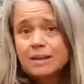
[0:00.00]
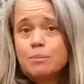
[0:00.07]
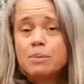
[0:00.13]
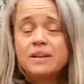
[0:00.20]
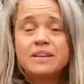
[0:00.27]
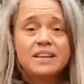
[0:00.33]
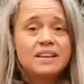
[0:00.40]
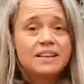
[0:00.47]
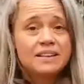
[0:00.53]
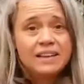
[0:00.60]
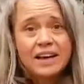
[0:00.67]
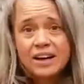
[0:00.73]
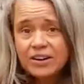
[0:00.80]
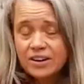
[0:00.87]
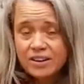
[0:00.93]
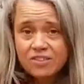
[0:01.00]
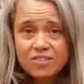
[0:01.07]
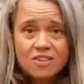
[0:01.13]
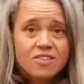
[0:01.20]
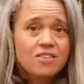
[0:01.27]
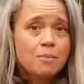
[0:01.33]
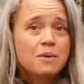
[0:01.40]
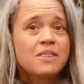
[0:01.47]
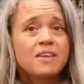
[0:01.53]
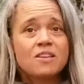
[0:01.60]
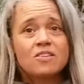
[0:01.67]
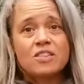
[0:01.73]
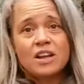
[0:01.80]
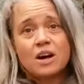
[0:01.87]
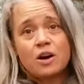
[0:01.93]
pedicularis, some of these
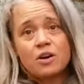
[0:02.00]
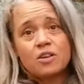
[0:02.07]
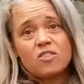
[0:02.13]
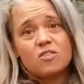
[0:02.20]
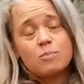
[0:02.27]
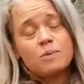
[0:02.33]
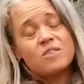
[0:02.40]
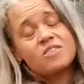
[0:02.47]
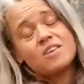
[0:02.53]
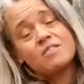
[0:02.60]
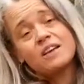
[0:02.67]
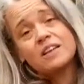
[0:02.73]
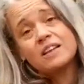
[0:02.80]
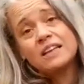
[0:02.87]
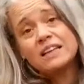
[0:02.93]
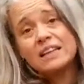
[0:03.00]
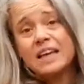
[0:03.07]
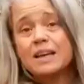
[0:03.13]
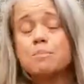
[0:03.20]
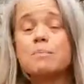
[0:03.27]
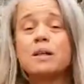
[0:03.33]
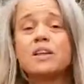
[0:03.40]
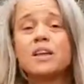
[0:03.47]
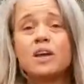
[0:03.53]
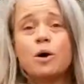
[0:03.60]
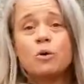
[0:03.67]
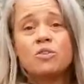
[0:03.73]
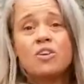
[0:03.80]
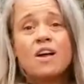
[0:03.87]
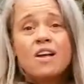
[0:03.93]
that are specifically, like milky
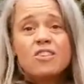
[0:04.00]
oats,